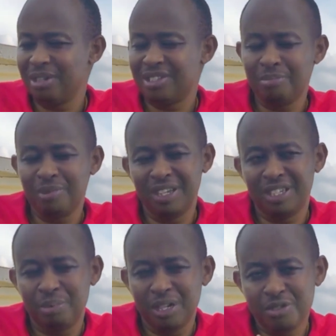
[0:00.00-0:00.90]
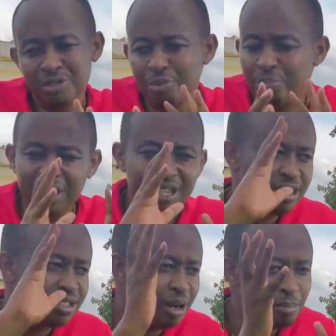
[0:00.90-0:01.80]
But somebody expects you to be
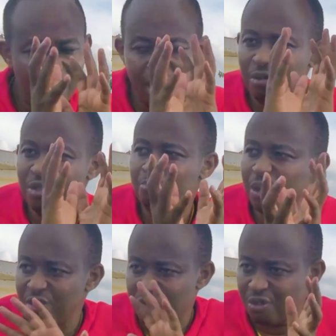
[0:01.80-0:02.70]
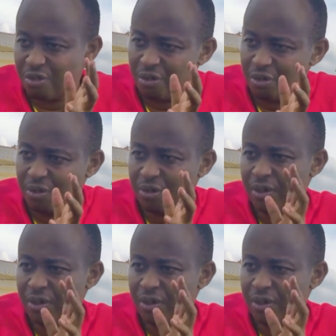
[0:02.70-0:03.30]
somehow special.